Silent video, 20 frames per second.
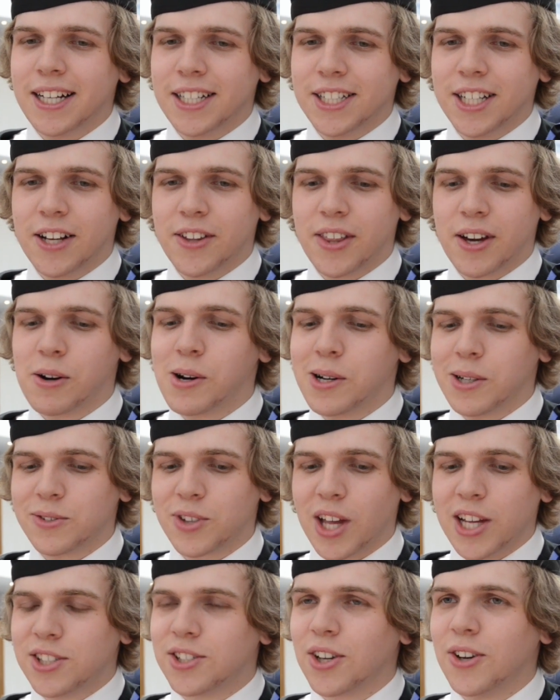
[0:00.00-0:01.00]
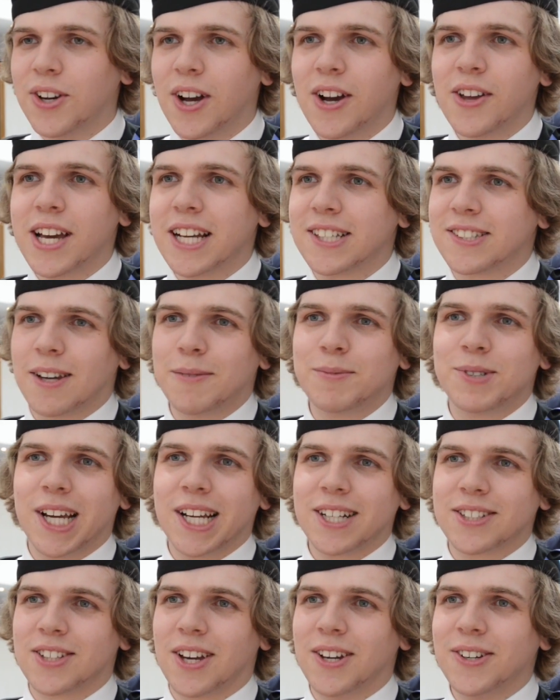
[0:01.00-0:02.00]
you know, they do know their
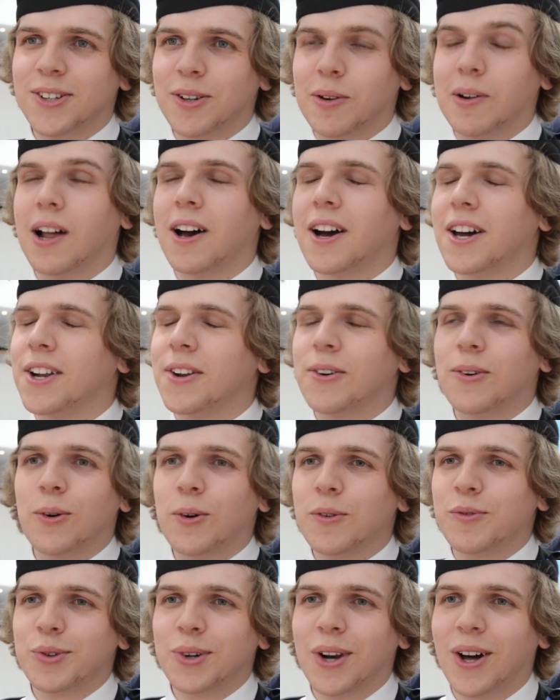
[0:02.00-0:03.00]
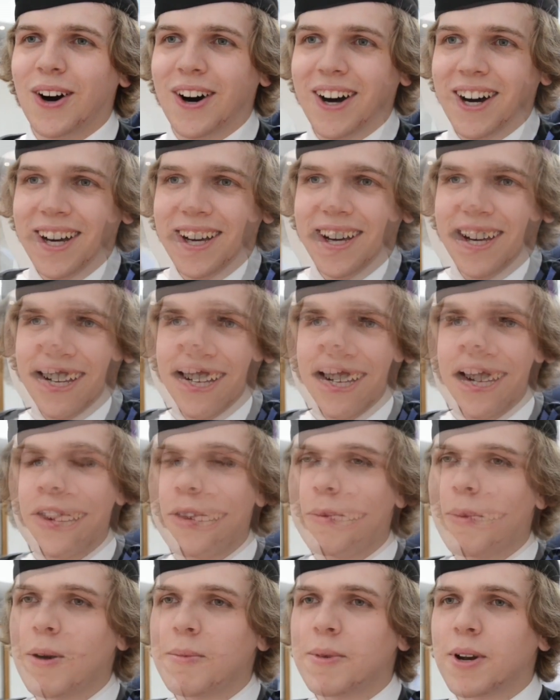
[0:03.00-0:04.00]
subject, so you learn an awful lot. At
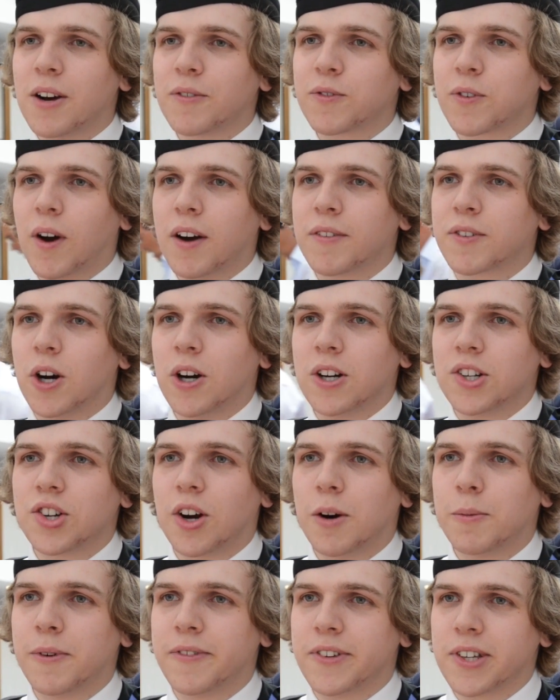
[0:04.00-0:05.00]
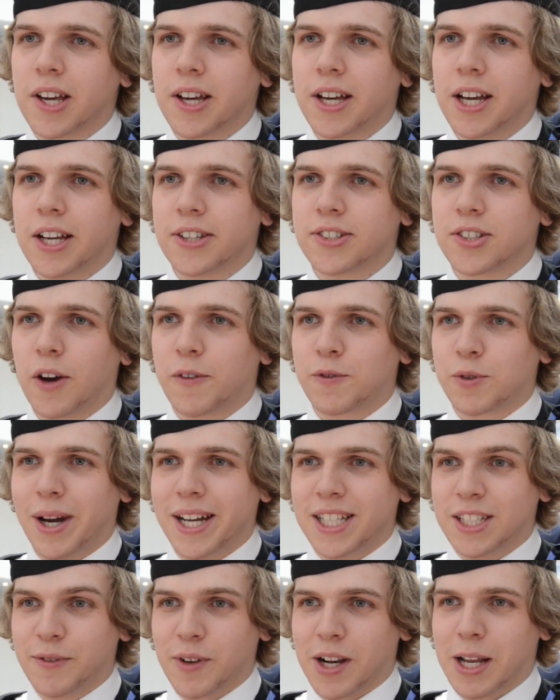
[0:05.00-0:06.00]
the moment, I've got a job with a
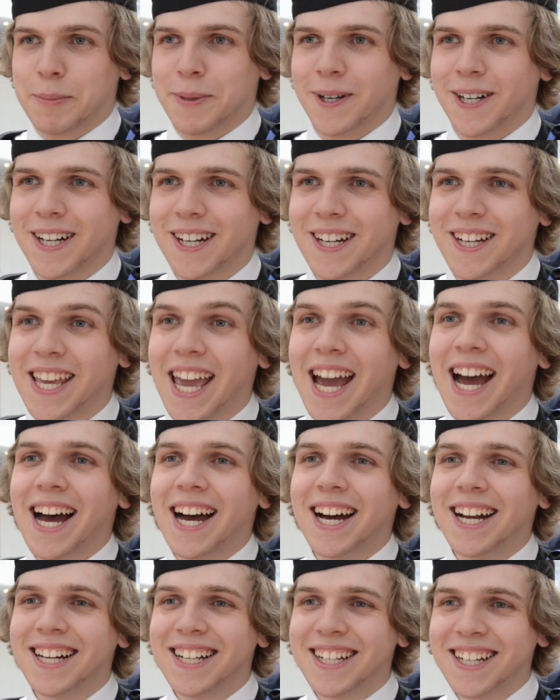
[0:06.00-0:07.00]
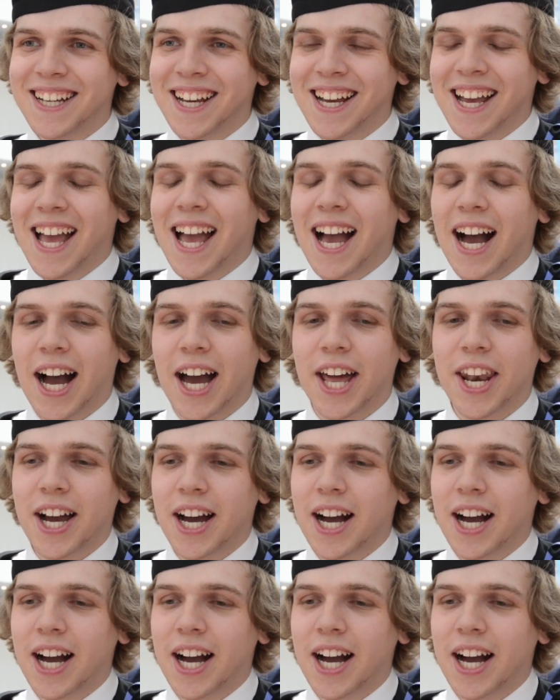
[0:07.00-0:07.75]
software developer. Yeah, and